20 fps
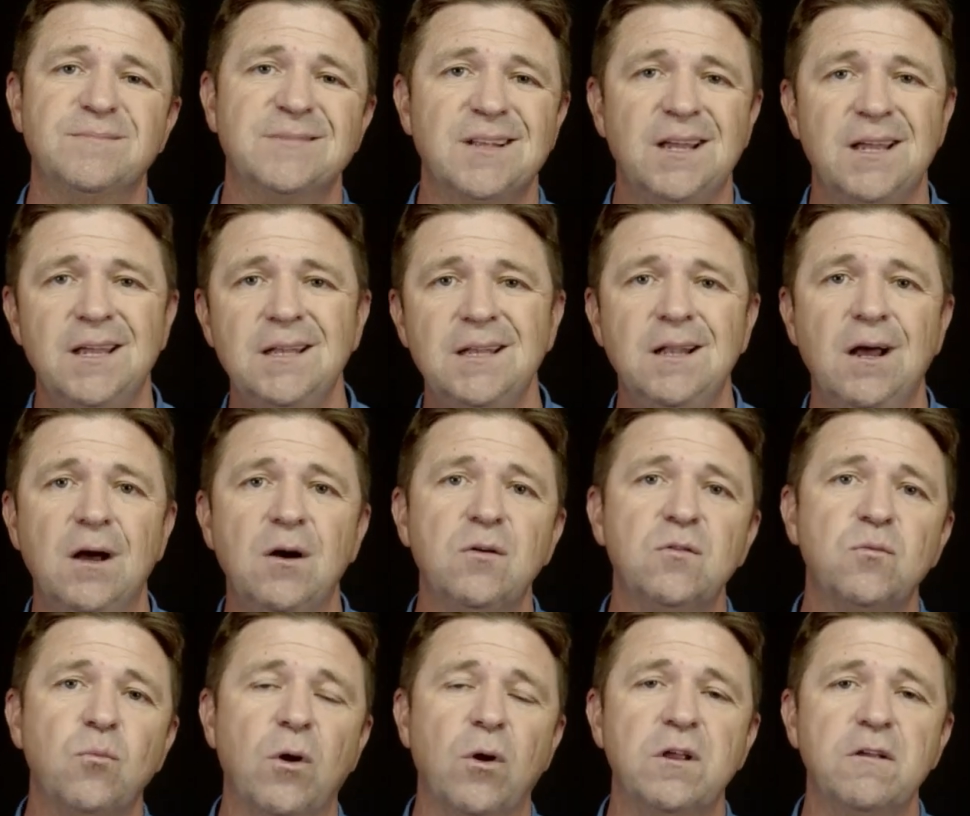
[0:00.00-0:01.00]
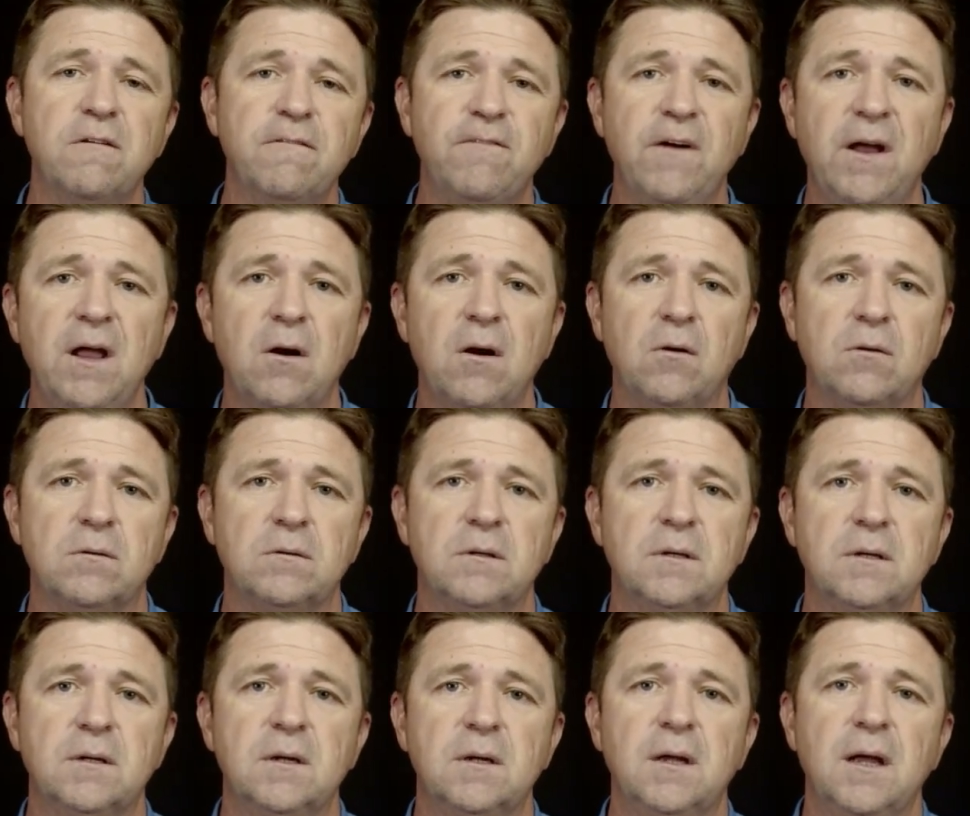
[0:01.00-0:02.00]
He knows where you fail.
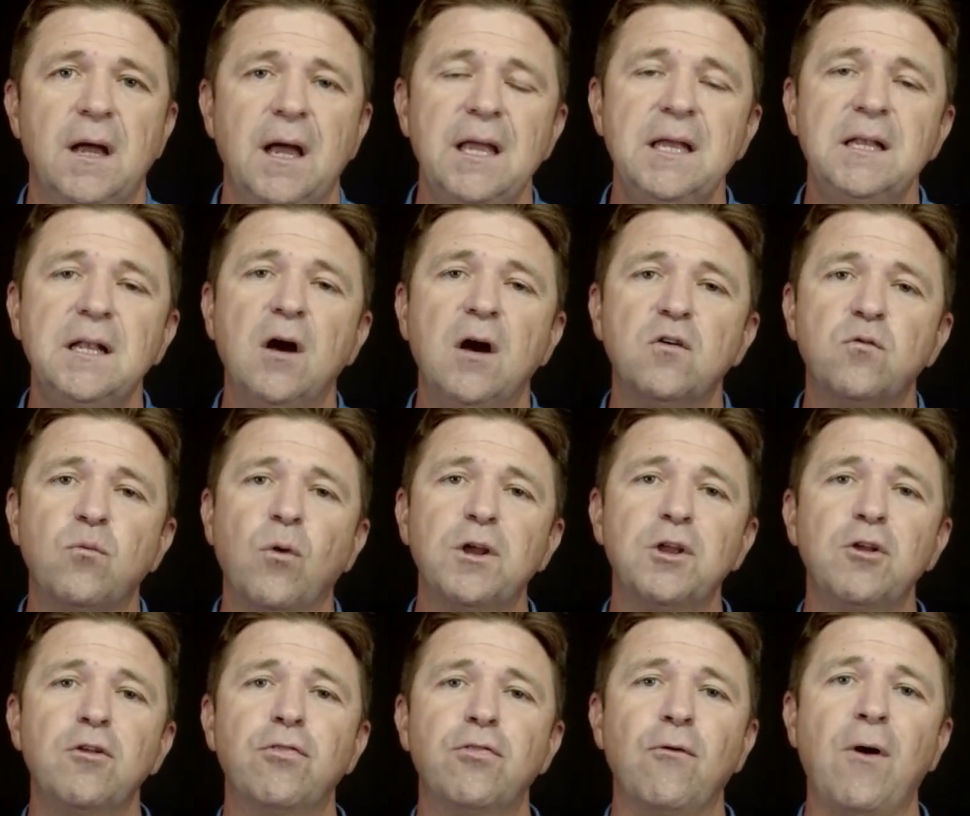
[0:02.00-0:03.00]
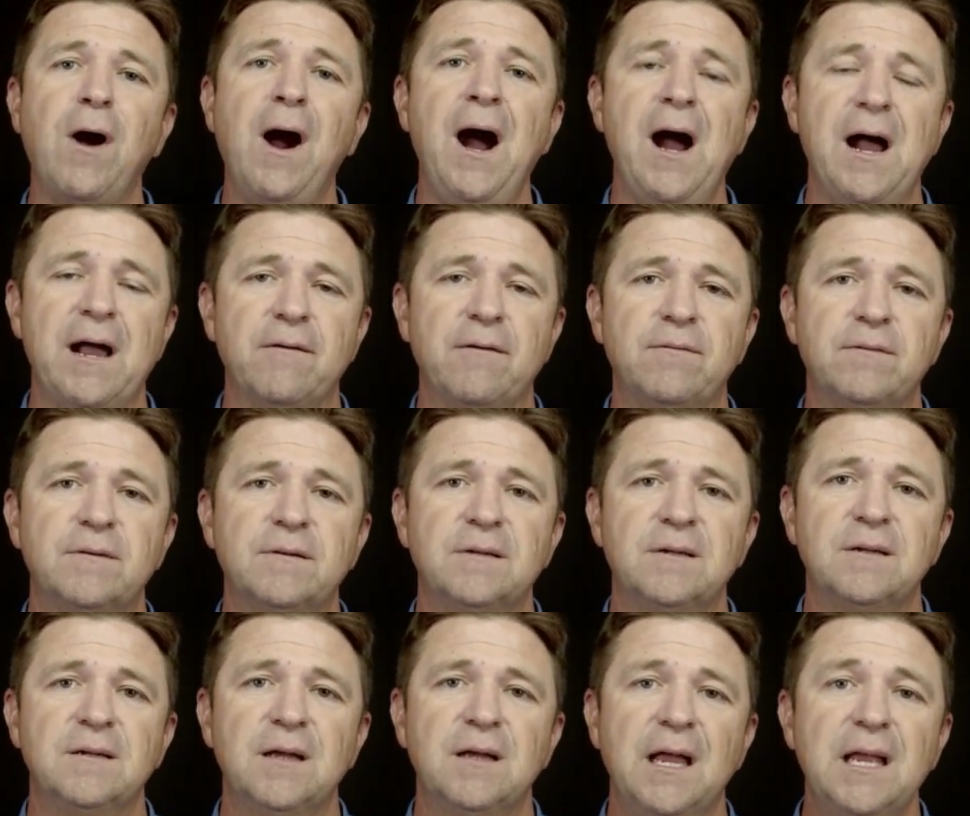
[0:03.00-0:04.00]
He knows where you thrive.
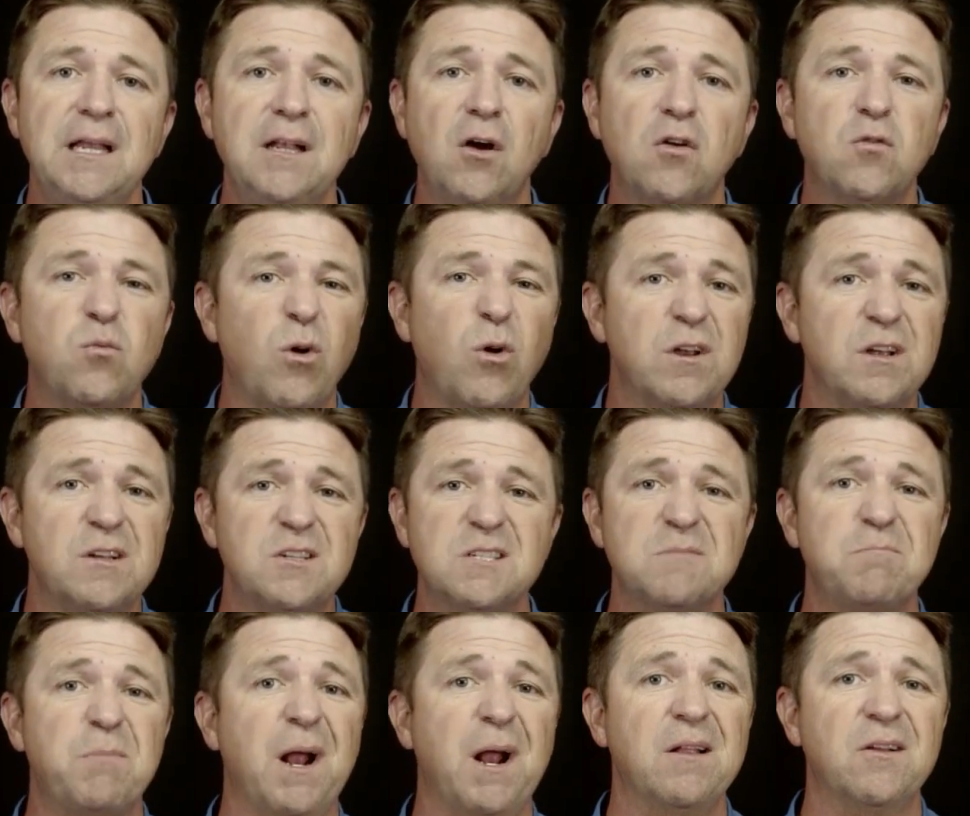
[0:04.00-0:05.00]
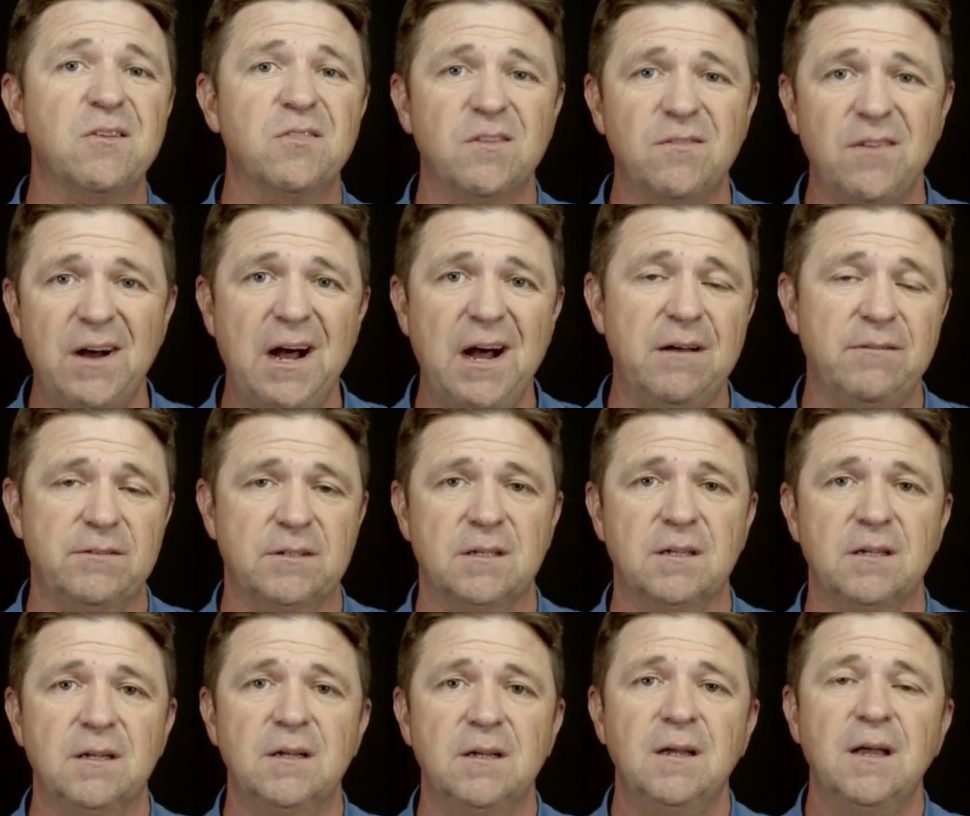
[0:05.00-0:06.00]
He knows where you're just barely surviving.
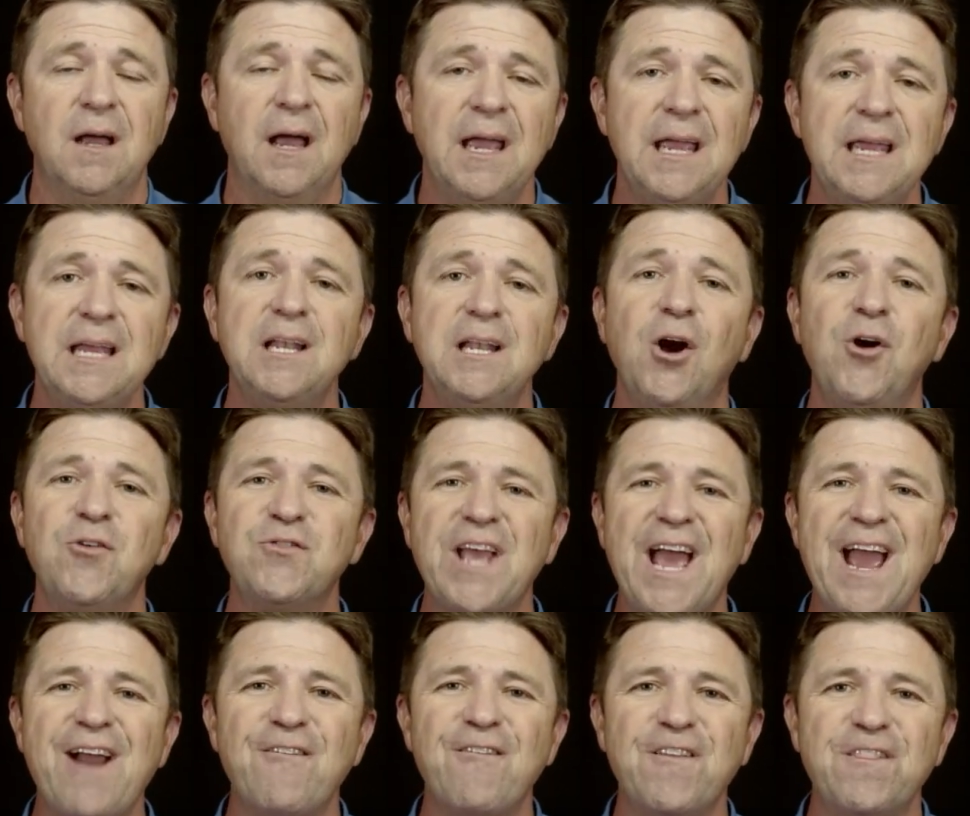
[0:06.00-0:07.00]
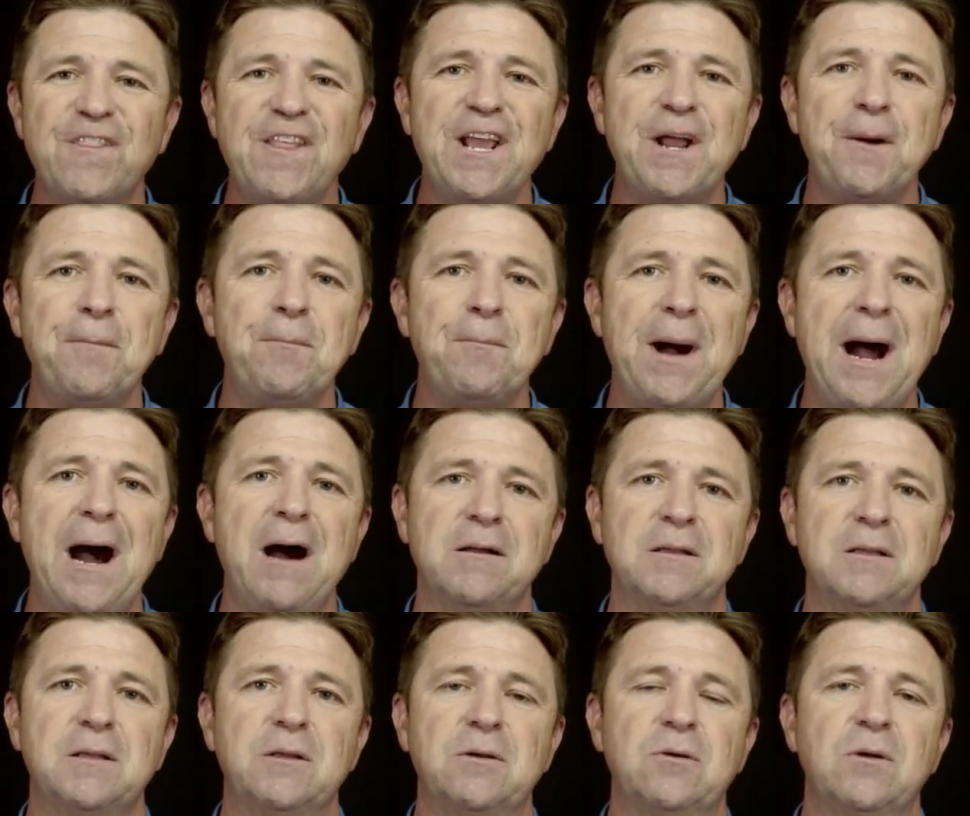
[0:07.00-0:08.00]
He knows everything about
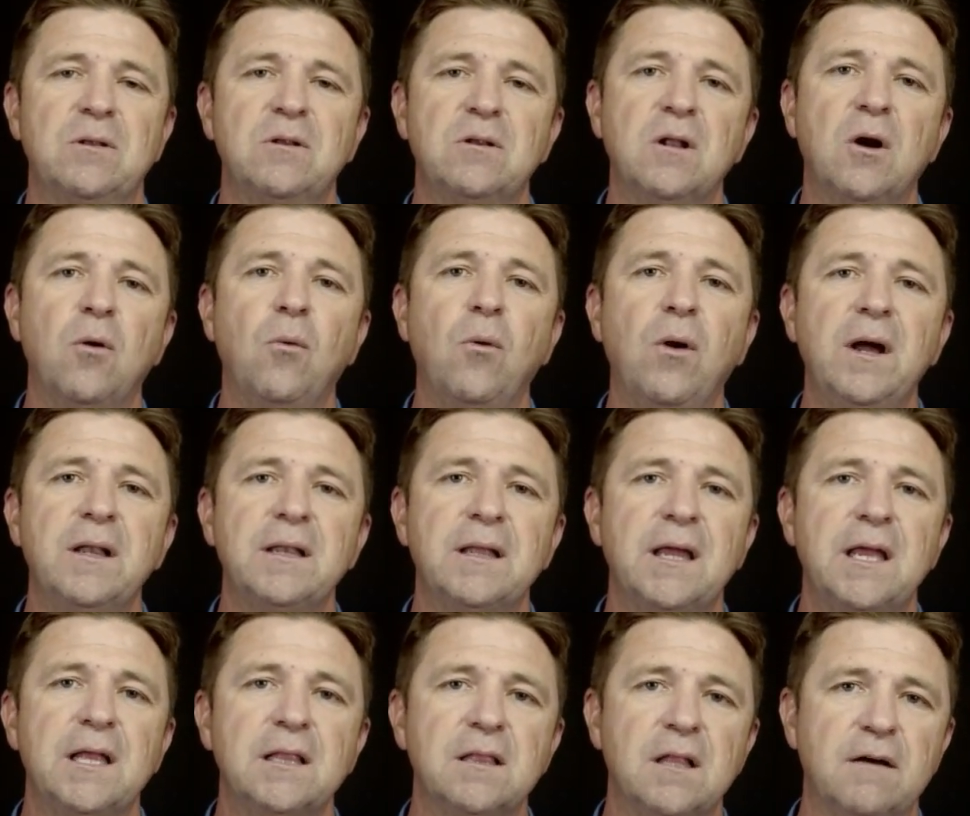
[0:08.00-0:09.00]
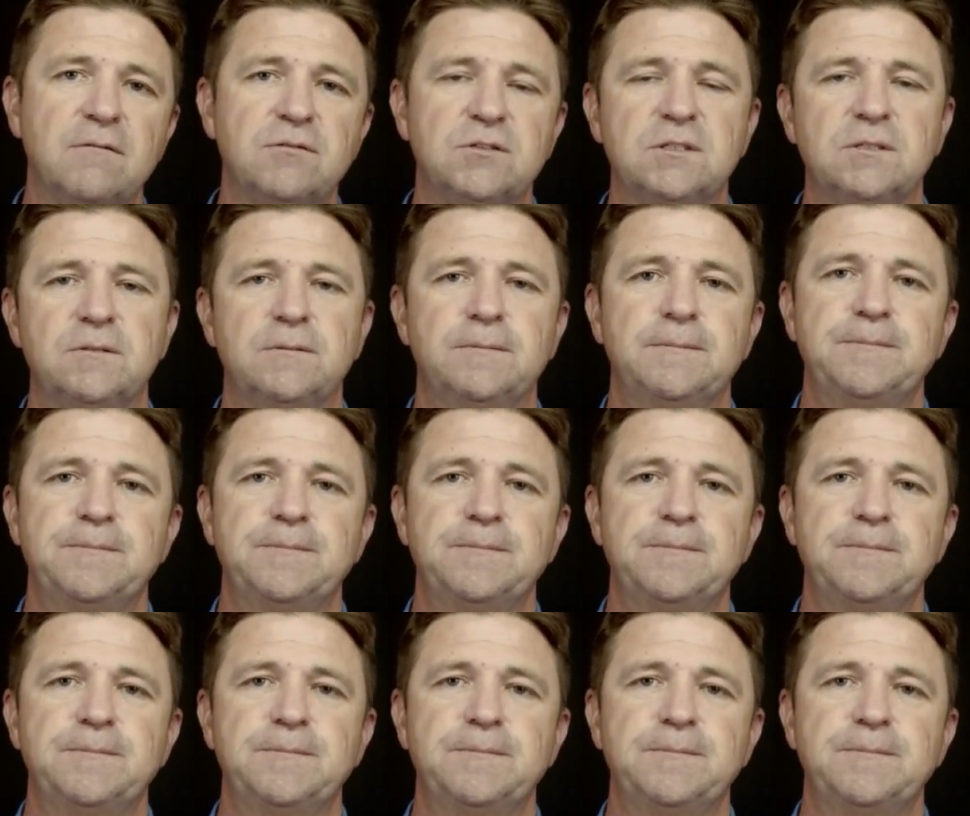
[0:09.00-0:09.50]
you. And you know what? He loves you.